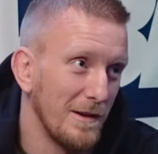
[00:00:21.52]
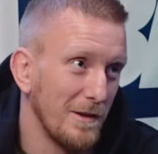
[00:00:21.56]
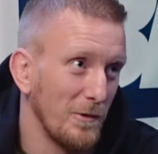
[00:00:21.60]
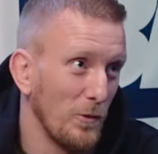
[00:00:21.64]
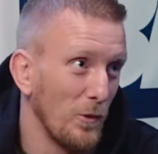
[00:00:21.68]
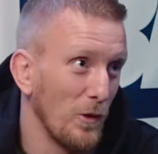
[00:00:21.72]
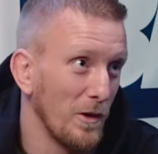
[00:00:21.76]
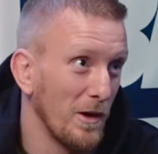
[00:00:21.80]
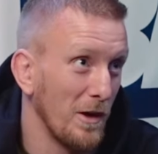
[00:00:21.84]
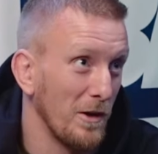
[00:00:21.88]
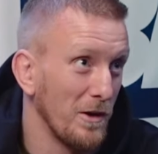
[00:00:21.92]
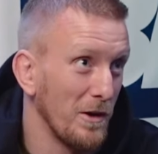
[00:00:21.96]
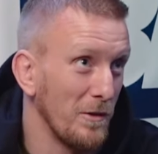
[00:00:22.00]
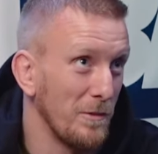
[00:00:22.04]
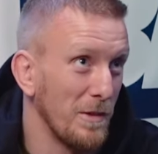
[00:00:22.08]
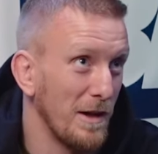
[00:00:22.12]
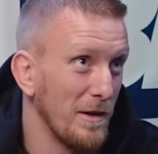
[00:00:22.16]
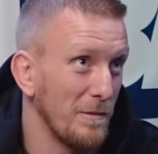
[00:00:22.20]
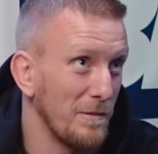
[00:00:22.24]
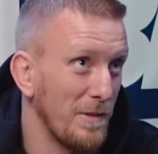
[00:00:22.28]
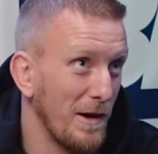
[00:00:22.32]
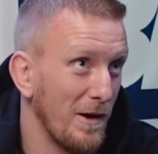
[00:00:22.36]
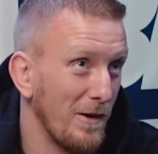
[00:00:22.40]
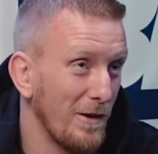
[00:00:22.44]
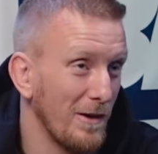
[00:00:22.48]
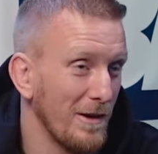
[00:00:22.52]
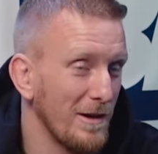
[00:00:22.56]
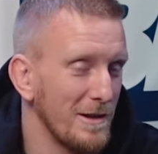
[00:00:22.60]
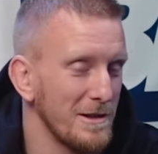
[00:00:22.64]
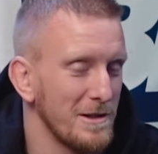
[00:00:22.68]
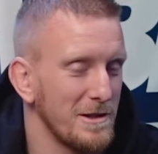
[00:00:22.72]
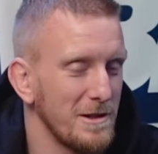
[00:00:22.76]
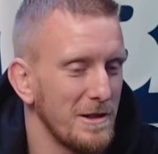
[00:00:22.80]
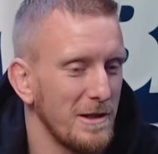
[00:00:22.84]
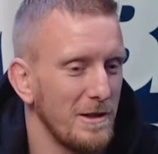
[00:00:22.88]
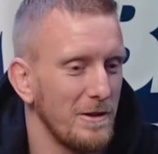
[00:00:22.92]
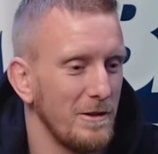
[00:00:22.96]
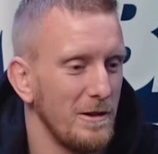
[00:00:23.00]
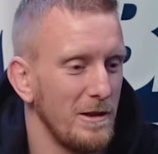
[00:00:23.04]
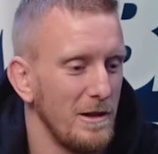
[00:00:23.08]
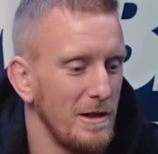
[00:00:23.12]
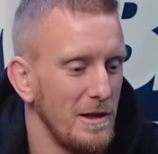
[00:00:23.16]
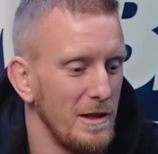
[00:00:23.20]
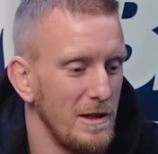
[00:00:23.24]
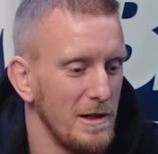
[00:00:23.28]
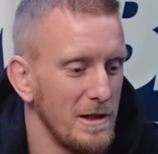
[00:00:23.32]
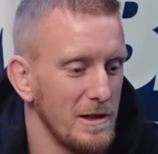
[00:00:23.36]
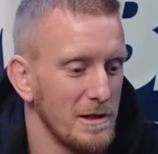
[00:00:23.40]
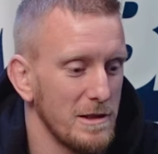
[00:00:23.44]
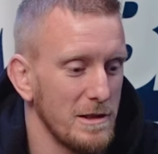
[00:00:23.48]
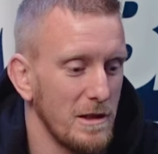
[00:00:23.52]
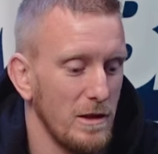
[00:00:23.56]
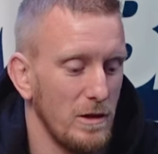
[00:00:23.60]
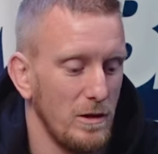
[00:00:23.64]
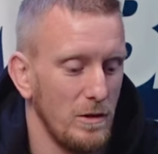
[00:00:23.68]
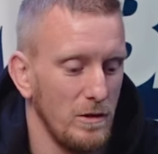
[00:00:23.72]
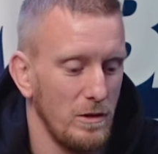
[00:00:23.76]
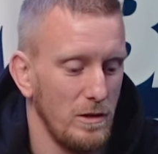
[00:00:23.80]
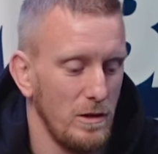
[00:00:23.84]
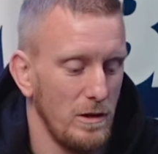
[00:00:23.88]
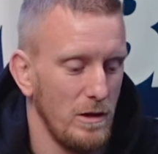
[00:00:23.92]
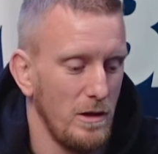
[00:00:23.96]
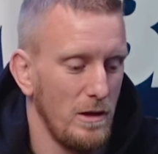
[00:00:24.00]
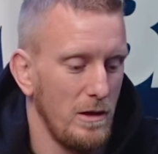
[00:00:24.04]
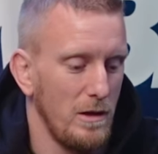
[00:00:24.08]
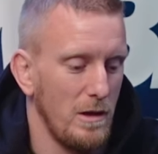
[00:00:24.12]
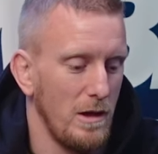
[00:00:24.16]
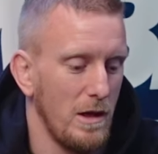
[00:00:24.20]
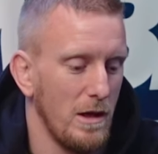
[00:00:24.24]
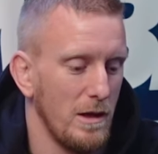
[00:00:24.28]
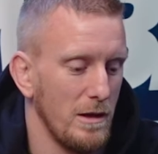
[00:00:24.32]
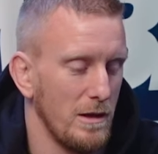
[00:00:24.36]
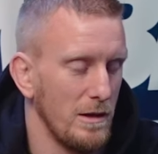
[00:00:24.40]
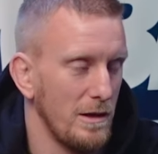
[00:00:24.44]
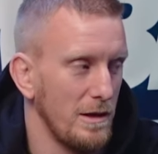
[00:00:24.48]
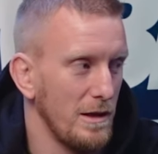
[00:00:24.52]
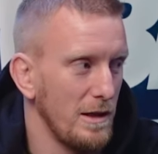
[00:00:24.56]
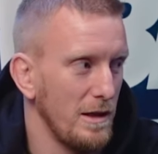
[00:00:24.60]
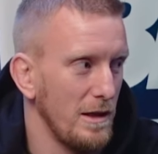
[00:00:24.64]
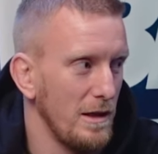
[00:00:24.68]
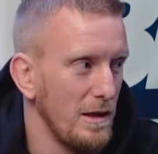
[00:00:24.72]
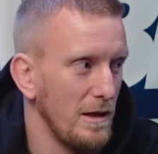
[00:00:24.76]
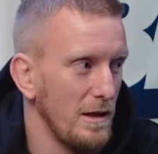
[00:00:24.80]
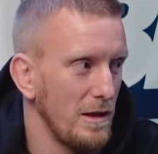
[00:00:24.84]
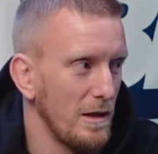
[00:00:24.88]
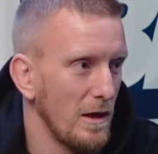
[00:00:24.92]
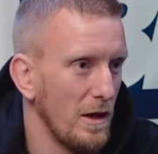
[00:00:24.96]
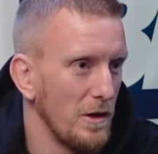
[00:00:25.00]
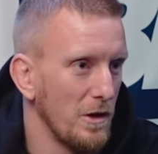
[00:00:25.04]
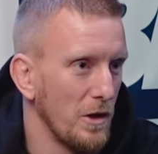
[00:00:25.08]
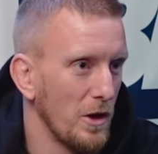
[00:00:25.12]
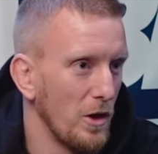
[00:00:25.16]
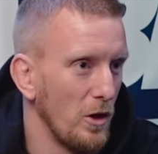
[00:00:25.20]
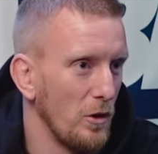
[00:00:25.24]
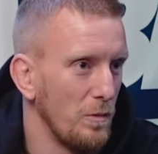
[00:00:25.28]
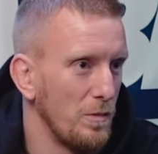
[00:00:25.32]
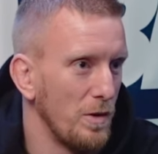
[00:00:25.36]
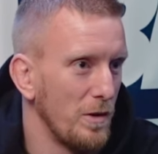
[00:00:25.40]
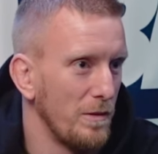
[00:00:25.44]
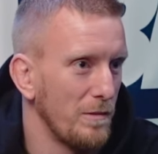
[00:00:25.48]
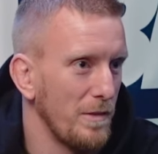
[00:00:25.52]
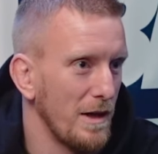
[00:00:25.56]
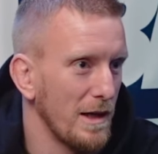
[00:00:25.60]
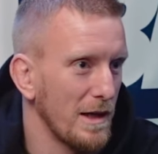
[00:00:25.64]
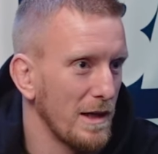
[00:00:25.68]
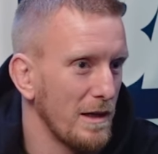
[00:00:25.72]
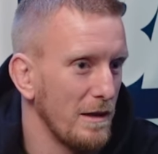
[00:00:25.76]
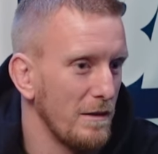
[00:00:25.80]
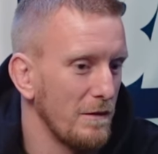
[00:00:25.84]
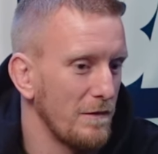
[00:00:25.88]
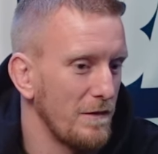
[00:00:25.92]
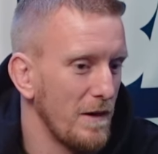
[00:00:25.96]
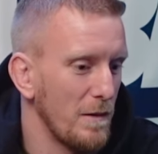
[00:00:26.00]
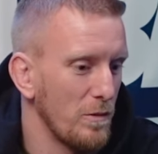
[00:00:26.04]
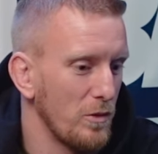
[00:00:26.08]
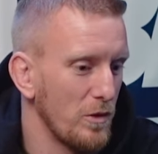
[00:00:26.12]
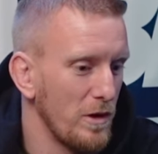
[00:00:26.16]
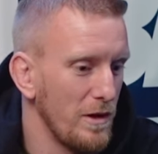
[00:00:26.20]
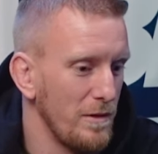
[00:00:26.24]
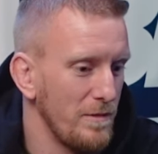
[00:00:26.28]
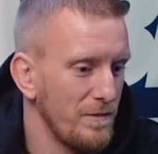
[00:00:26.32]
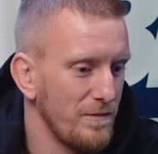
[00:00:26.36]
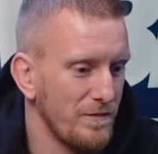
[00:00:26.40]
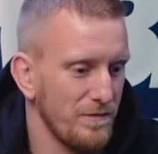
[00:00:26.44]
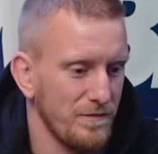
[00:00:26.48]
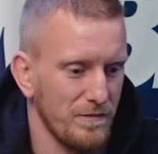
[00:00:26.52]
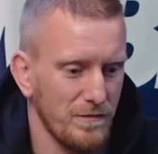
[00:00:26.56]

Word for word: one under being paralyzed, you know. So at the London Open back in February,